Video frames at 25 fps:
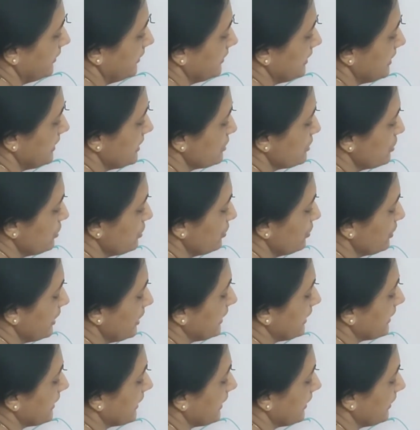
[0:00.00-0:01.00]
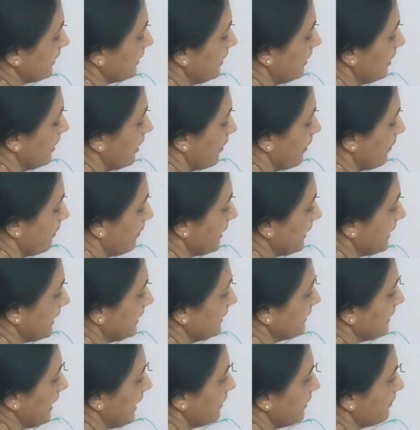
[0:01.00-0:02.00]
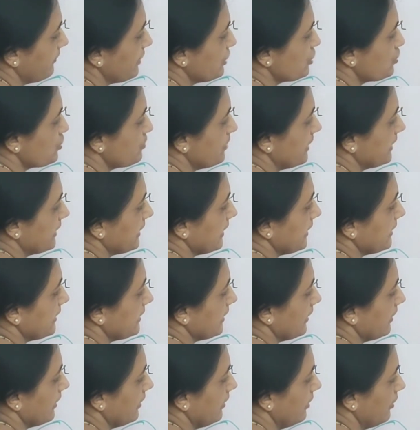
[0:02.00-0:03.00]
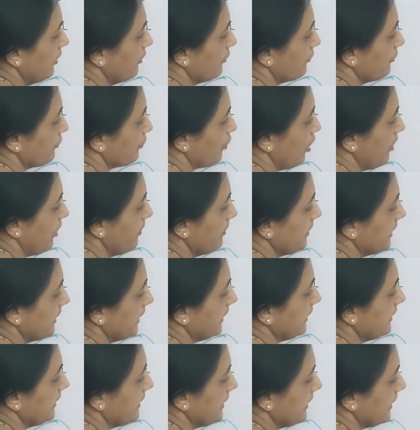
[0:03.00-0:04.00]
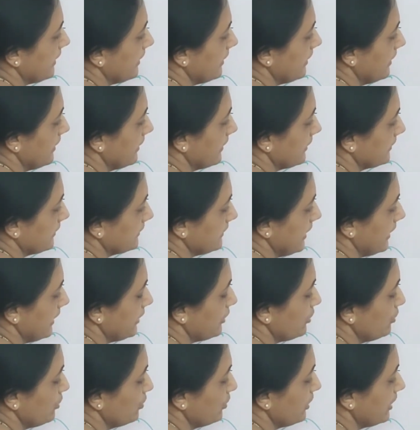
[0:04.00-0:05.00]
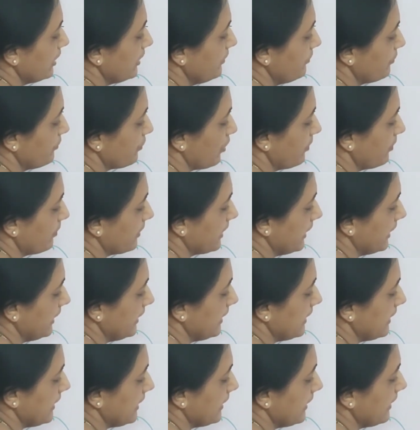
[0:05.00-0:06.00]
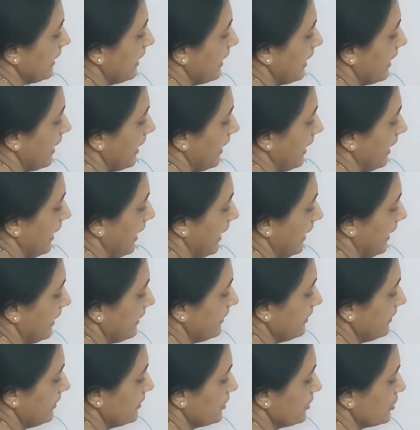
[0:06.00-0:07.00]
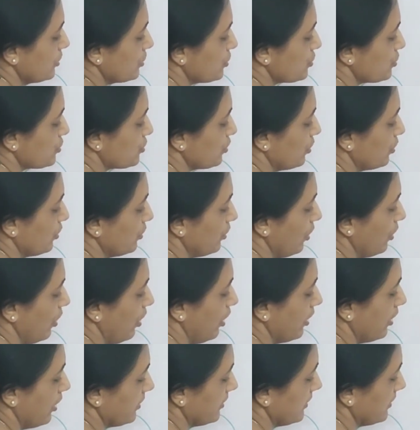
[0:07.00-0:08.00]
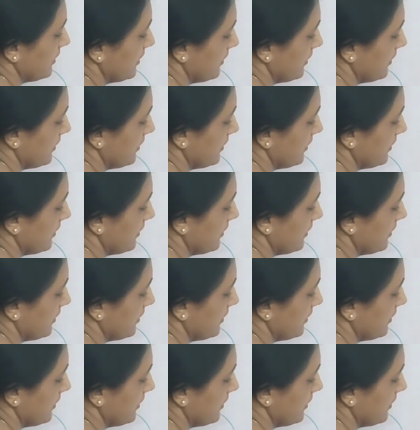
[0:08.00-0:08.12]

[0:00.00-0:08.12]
this ureter bring that waste material from kidney, that urine from kidney, and store or